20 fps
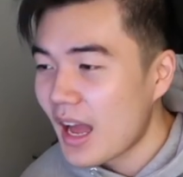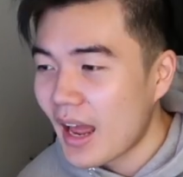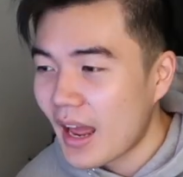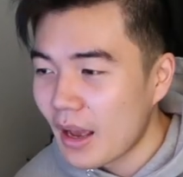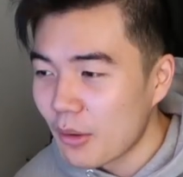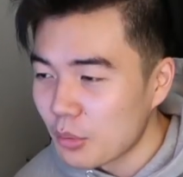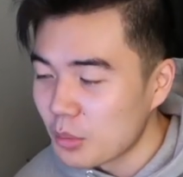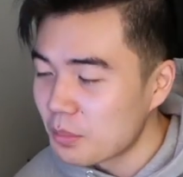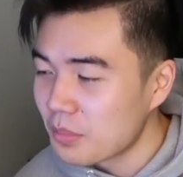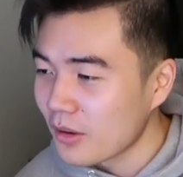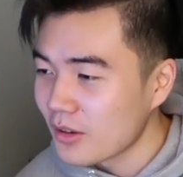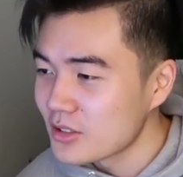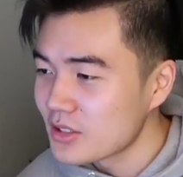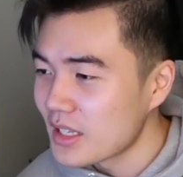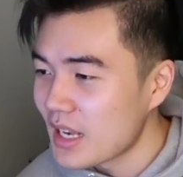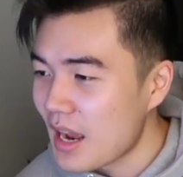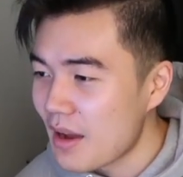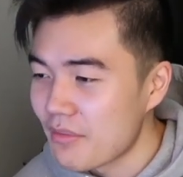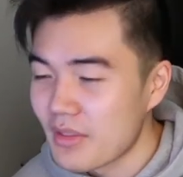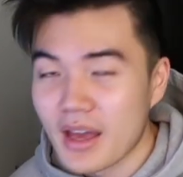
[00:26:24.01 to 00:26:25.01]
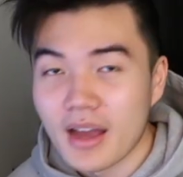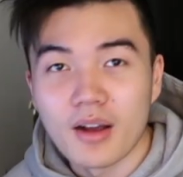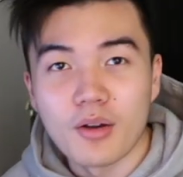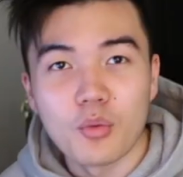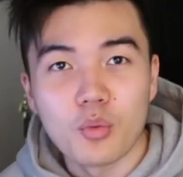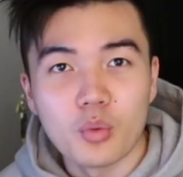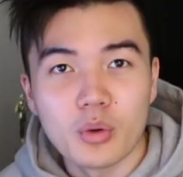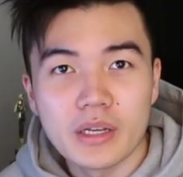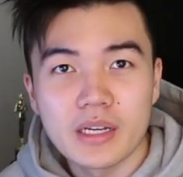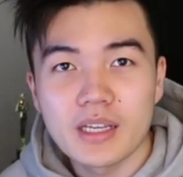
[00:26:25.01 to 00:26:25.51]
I would personally have that
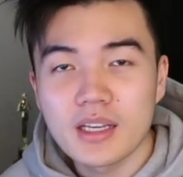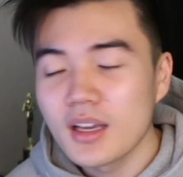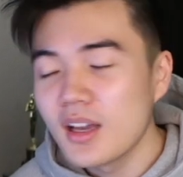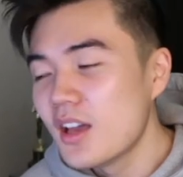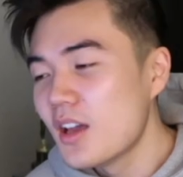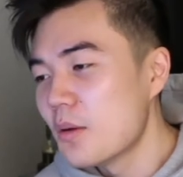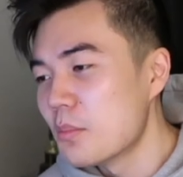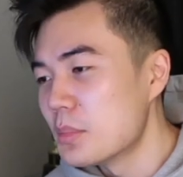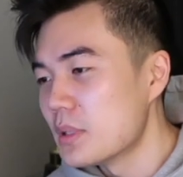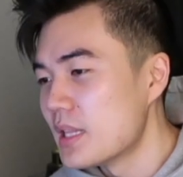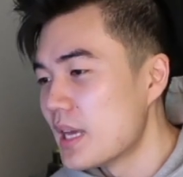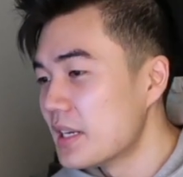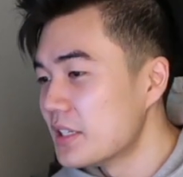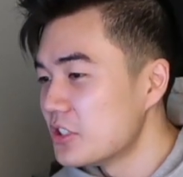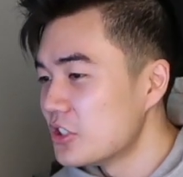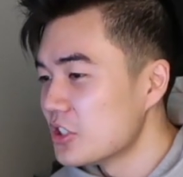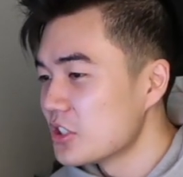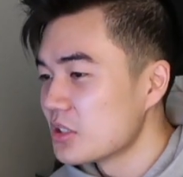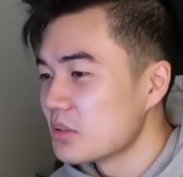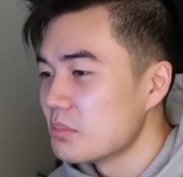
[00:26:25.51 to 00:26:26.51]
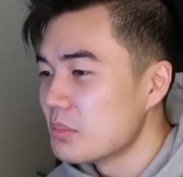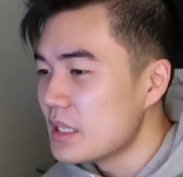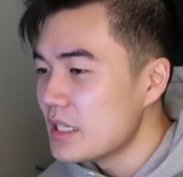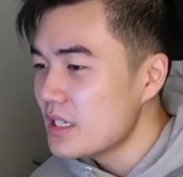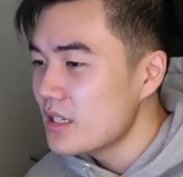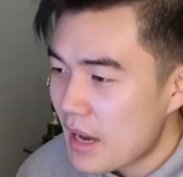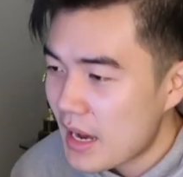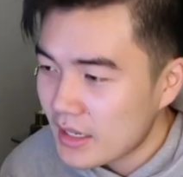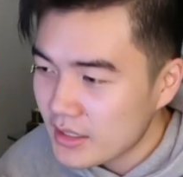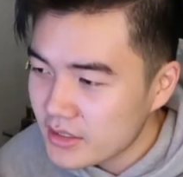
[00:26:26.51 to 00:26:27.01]
winning, but that is just
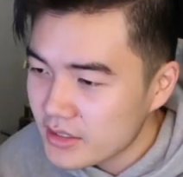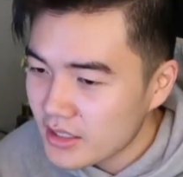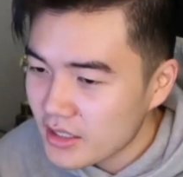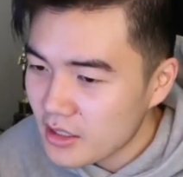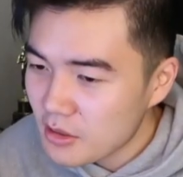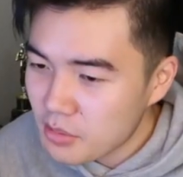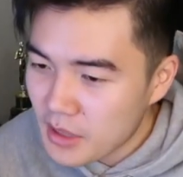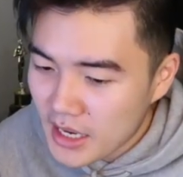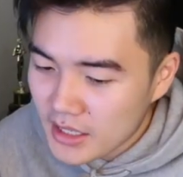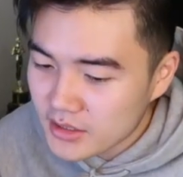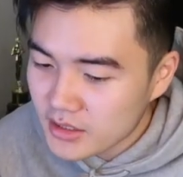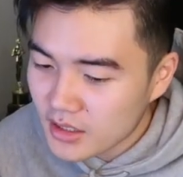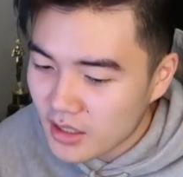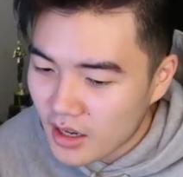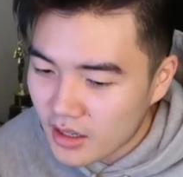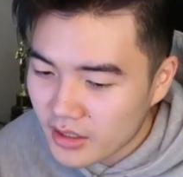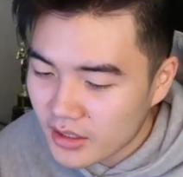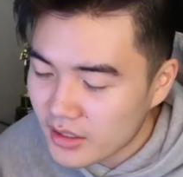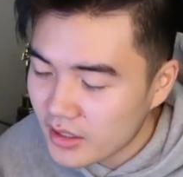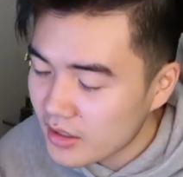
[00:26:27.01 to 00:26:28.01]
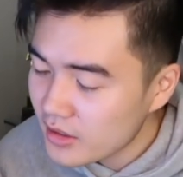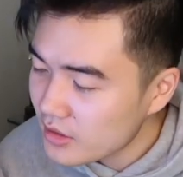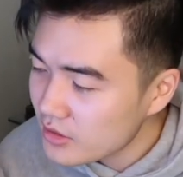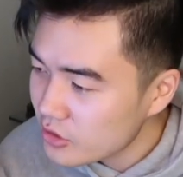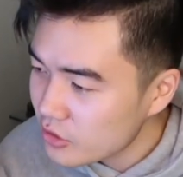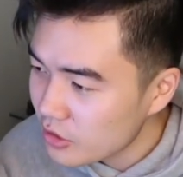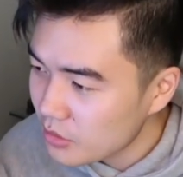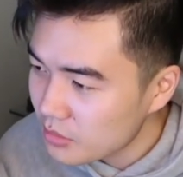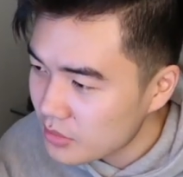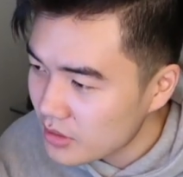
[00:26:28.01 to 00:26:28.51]
me. Passing got in at the
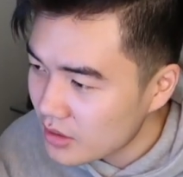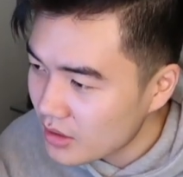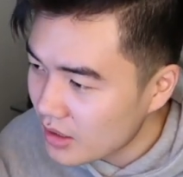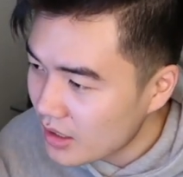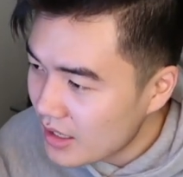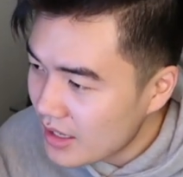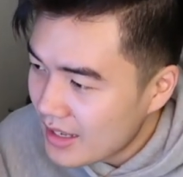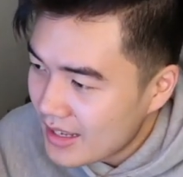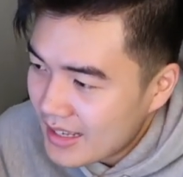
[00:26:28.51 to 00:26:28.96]
scripter.